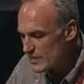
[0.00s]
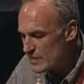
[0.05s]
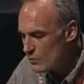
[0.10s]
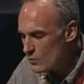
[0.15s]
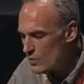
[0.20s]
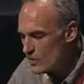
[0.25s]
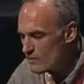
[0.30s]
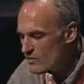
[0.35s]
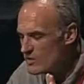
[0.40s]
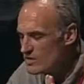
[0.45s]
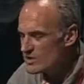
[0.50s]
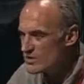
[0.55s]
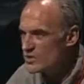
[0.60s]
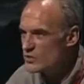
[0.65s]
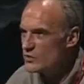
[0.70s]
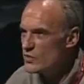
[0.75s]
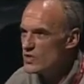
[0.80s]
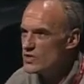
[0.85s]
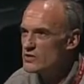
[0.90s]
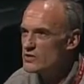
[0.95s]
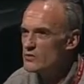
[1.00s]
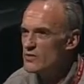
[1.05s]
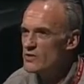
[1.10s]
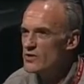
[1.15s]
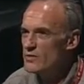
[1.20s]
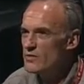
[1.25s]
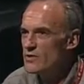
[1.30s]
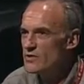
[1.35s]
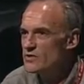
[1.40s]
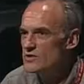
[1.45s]
We're in a situation where
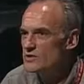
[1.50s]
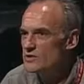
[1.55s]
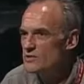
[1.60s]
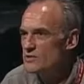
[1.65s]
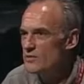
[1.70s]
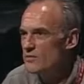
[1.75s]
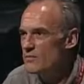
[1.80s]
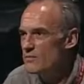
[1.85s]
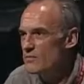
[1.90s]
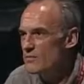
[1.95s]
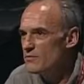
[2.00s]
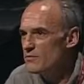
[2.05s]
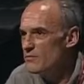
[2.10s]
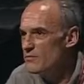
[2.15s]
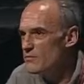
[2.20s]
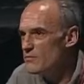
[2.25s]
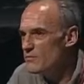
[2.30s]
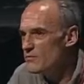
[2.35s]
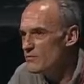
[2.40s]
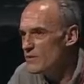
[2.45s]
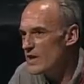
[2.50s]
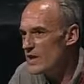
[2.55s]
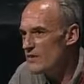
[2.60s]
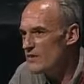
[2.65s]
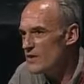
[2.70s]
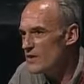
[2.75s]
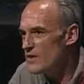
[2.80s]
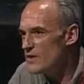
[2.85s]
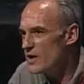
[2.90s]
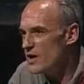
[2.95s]
we have
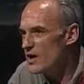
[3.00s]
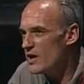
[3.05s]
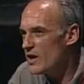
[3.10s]
a